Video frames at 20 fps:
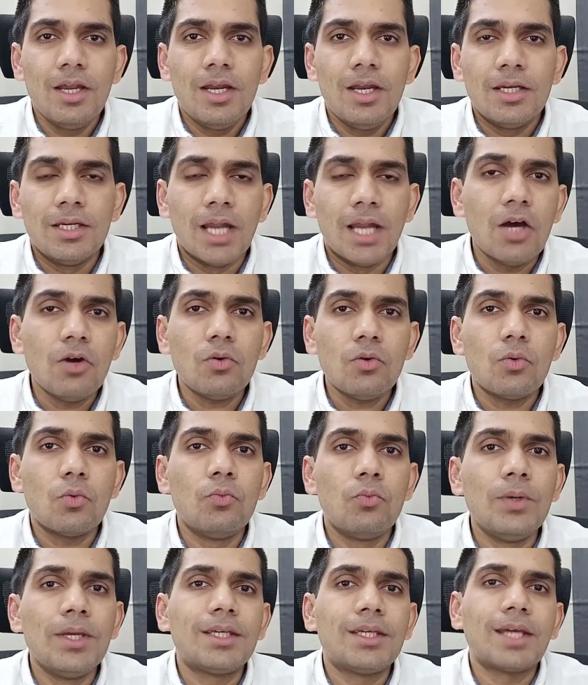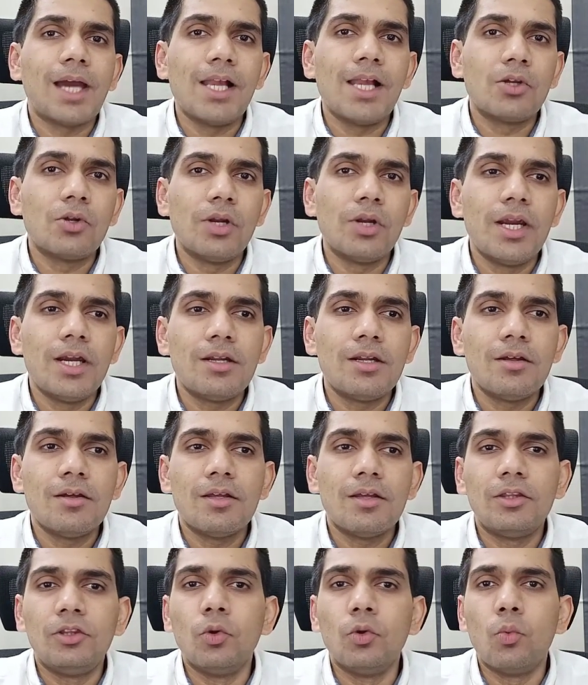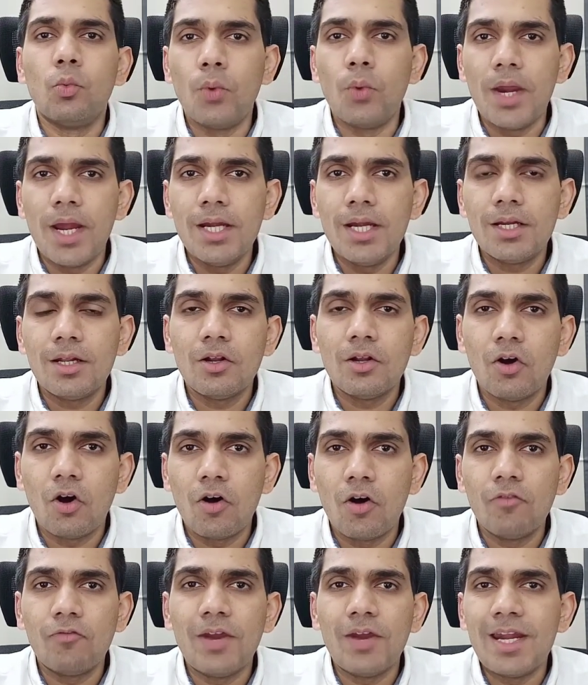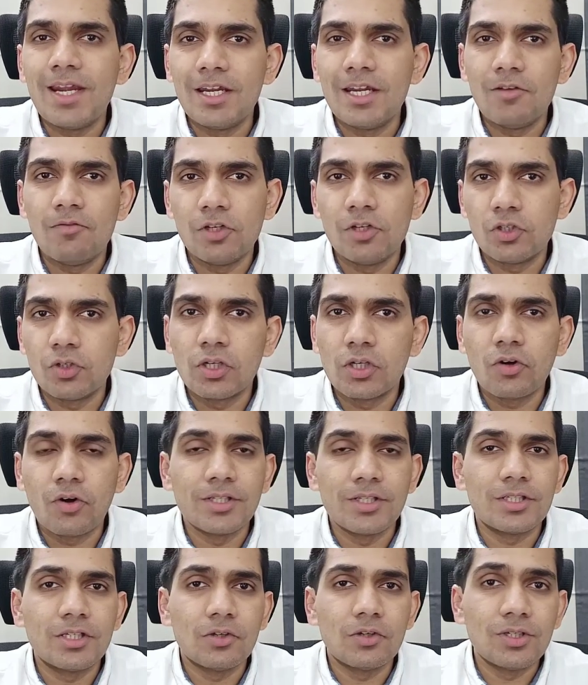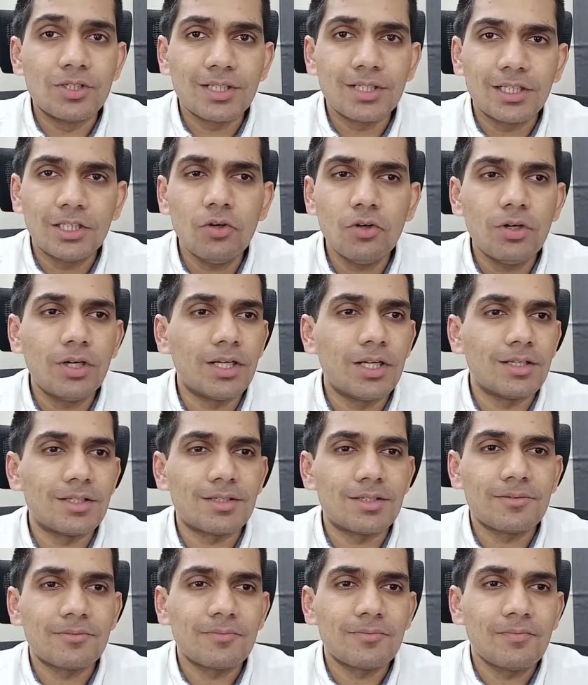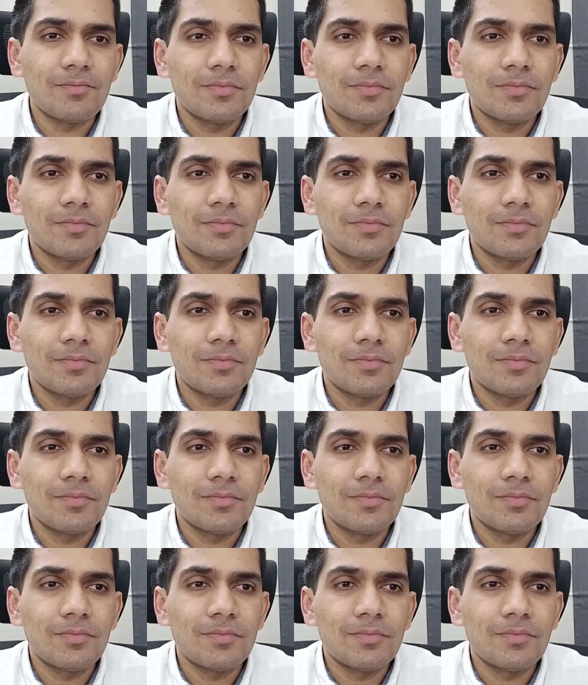Now we calculate the weight of individual constituent securities.